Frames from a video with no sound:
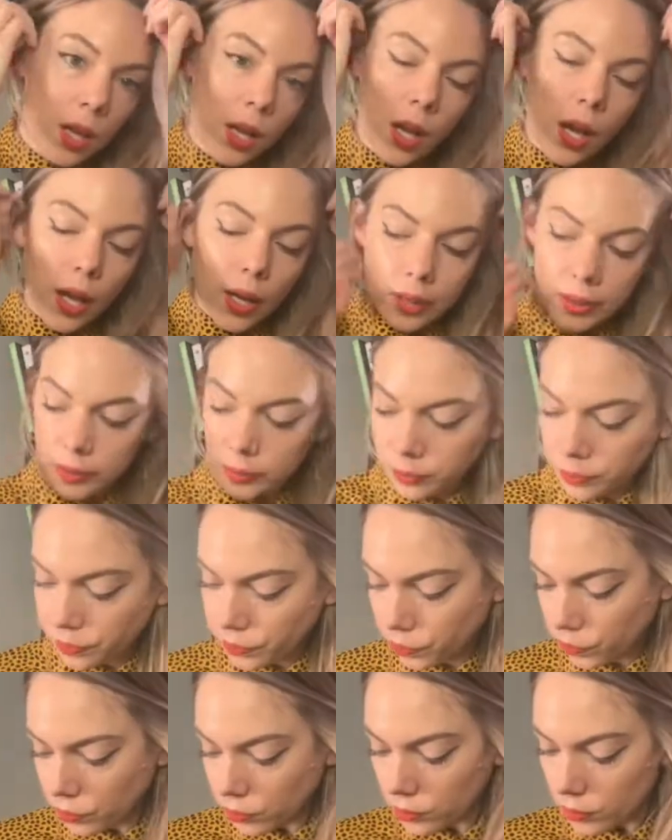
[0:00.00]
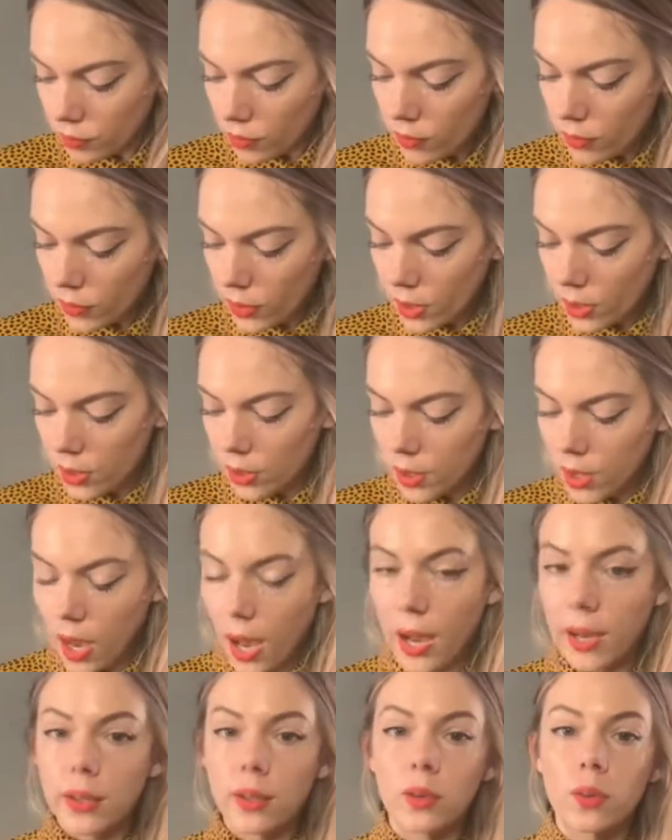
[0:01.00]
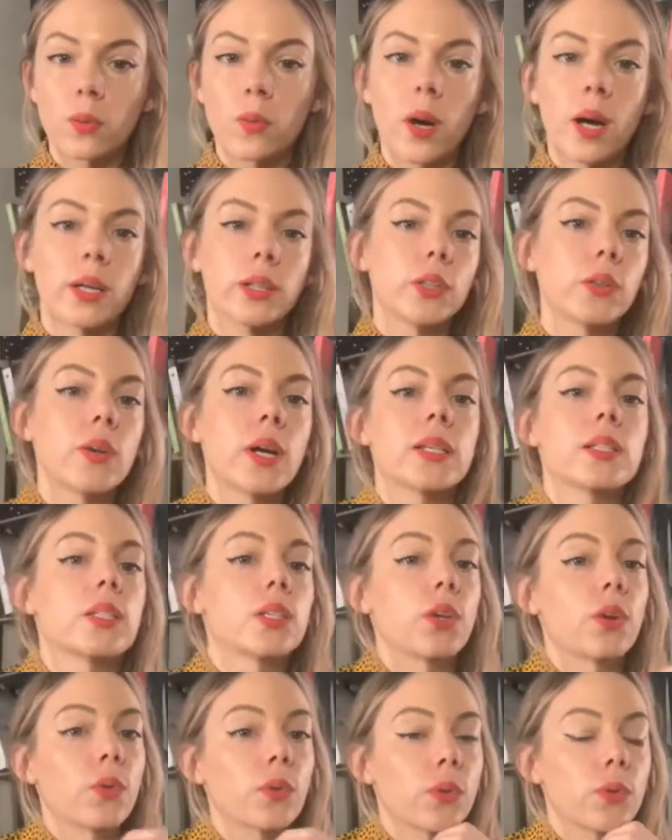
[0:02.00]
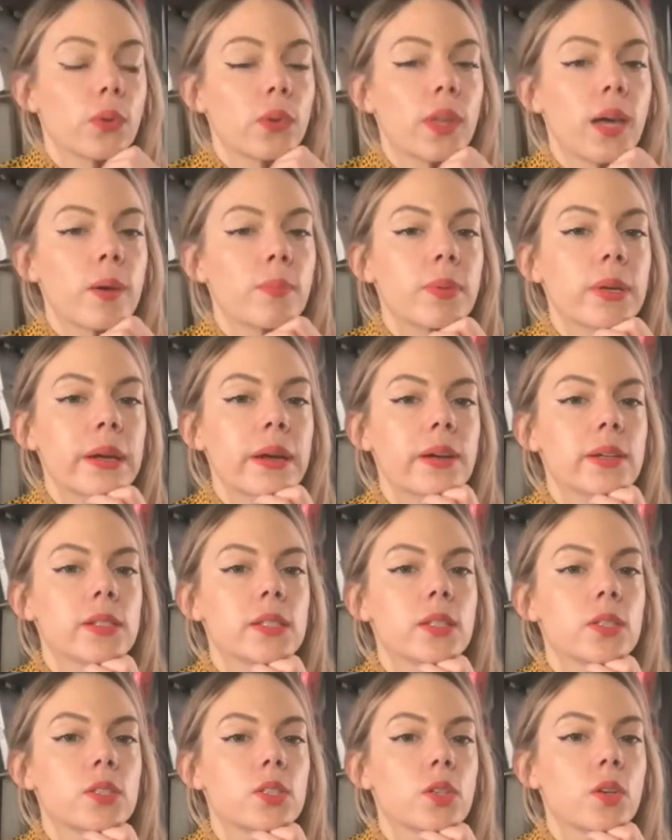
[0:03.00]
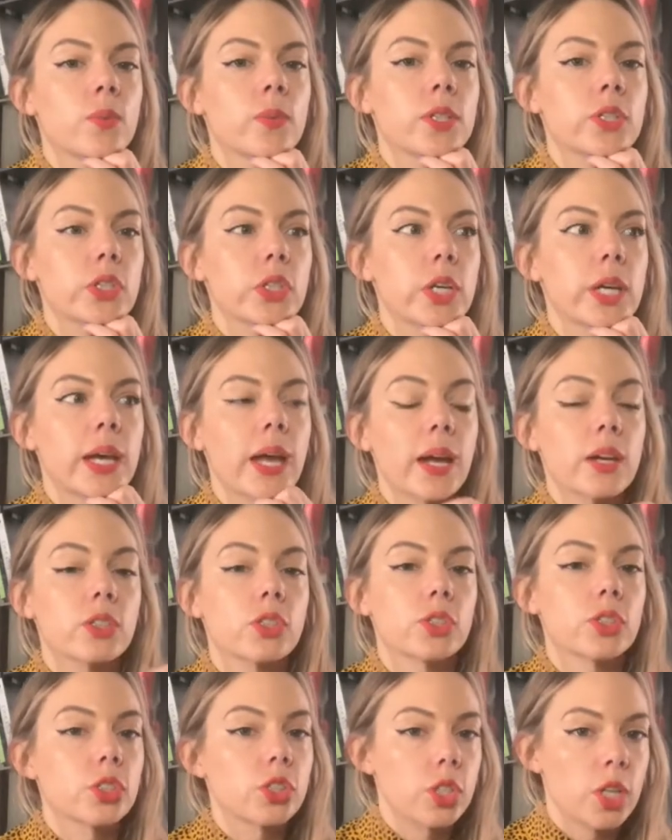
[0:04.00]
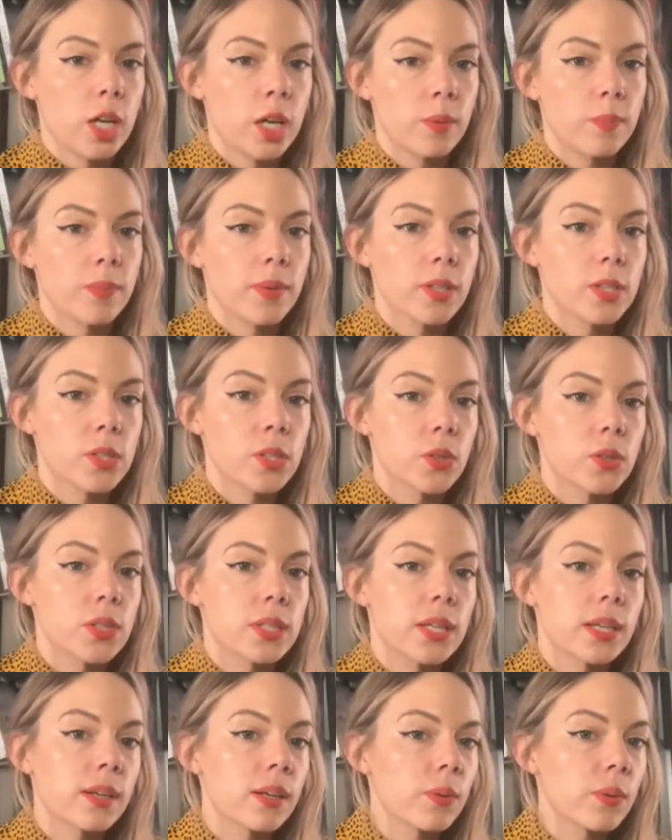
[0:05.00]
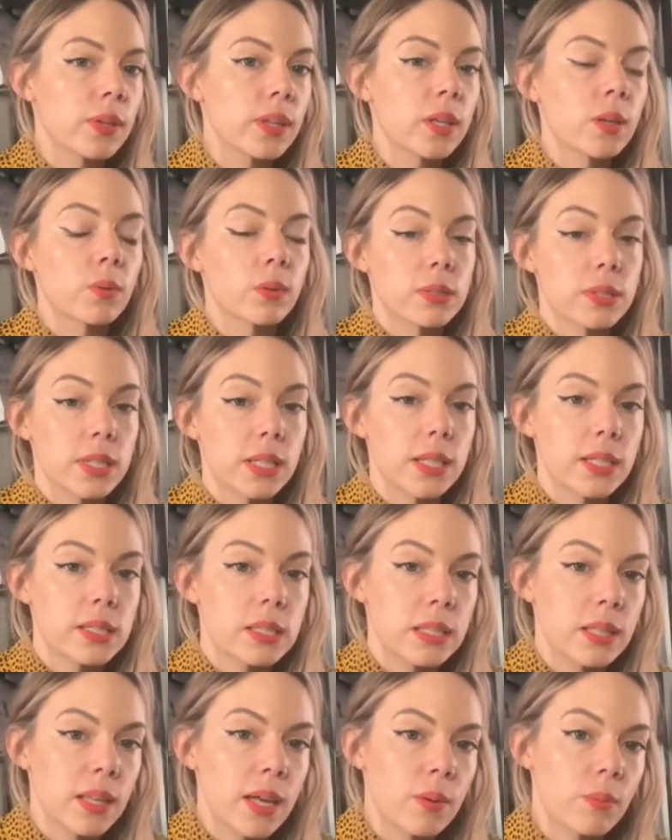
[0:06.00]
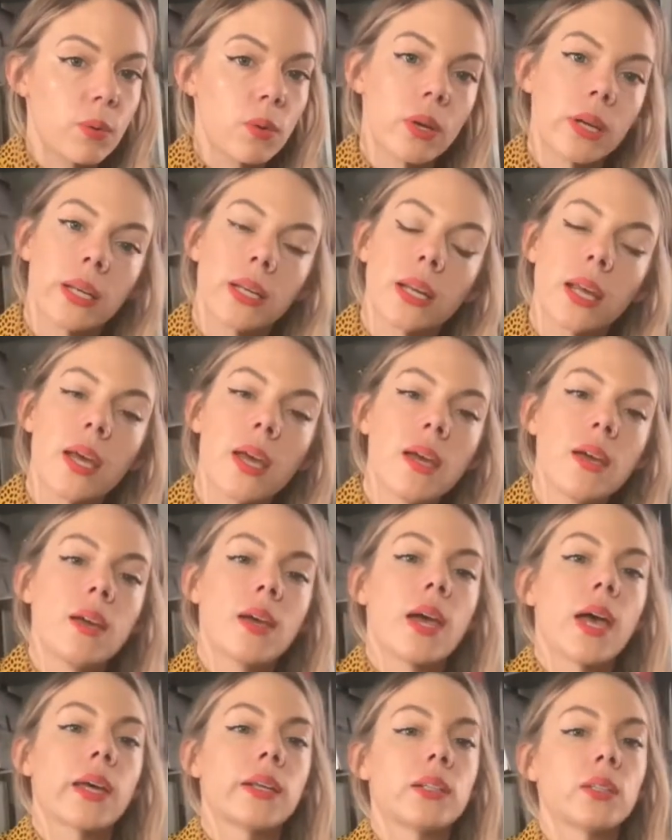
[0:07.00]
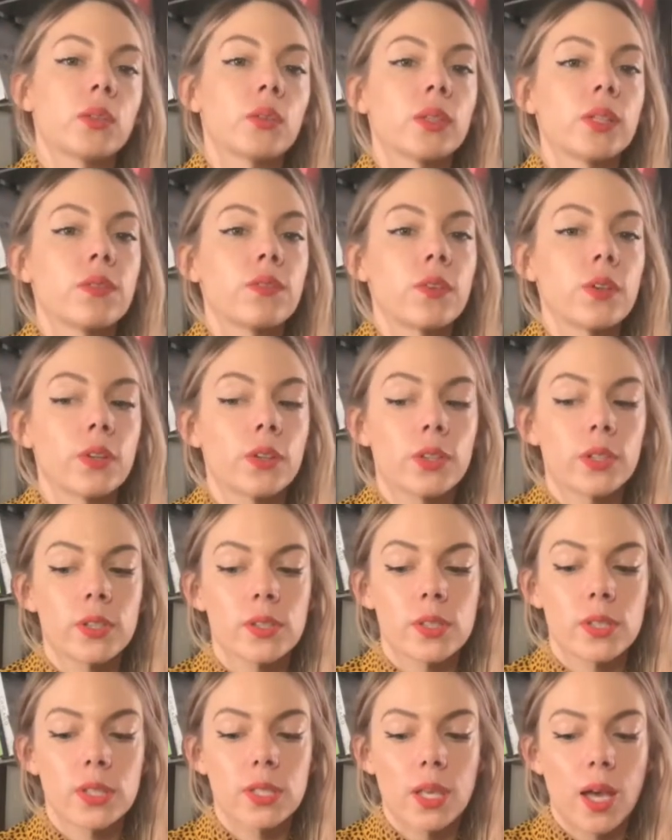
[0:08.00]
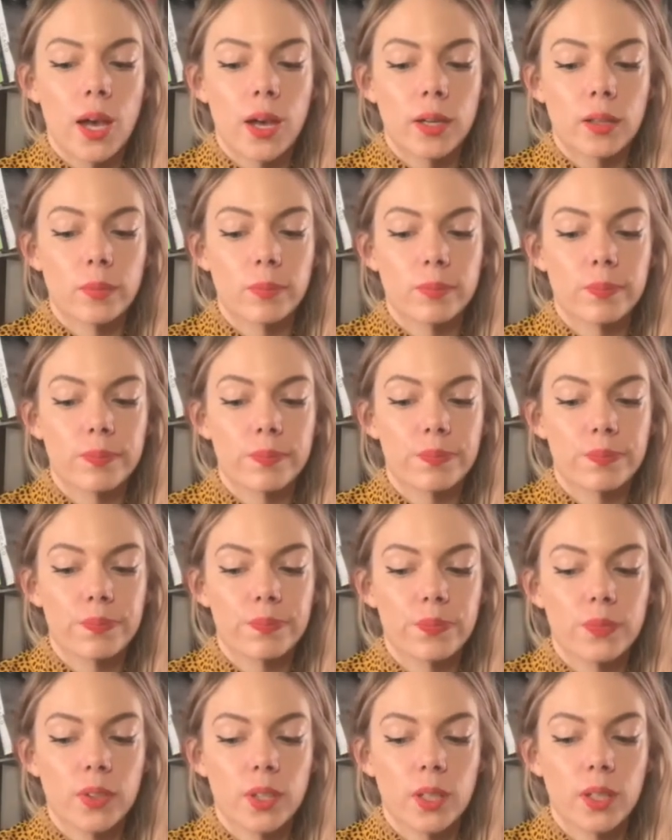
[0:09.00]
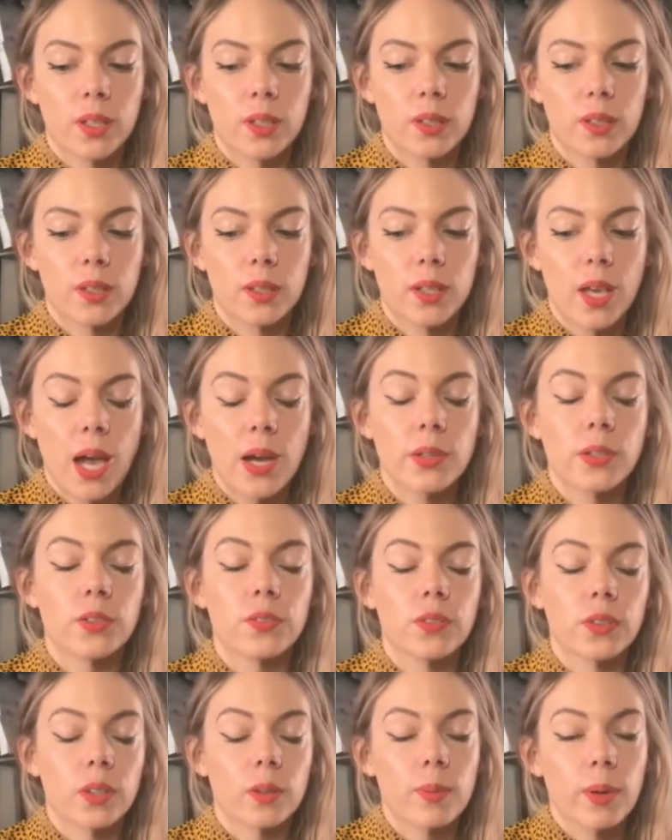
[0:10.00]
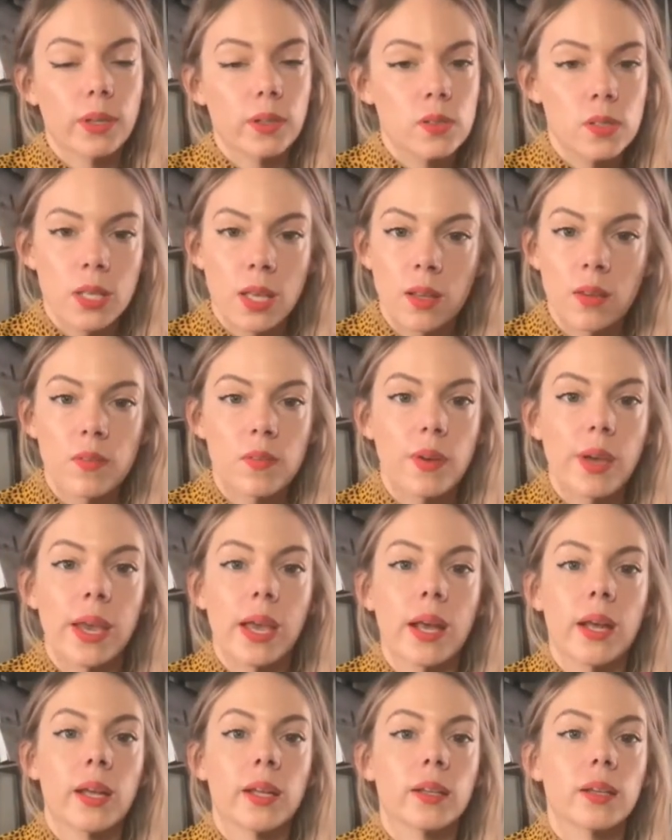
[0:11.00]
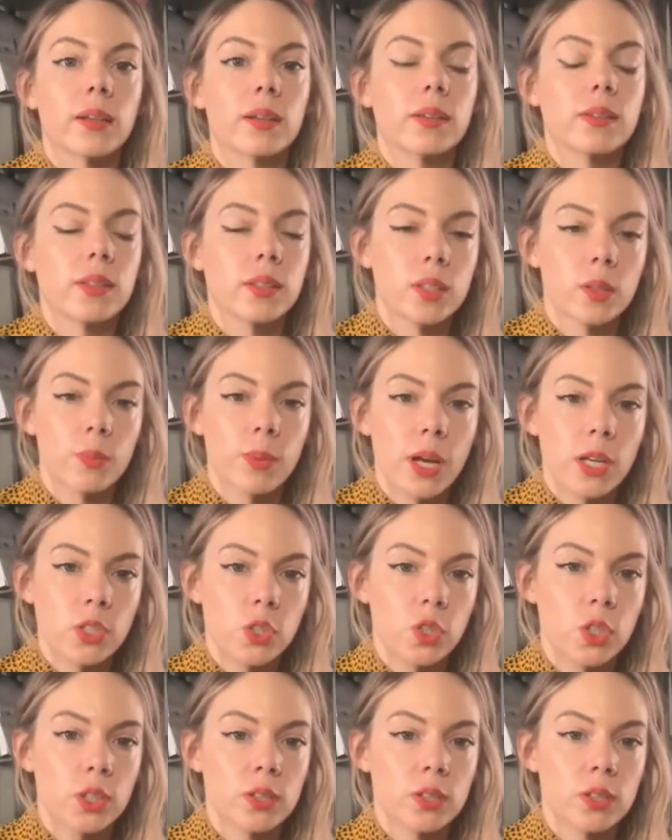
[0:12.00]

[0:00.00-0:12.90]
I don't want you guys to go through that because there's so much like extra shame associated with it once it gets to that point, and it only furthers how you feel about yourself and the depression.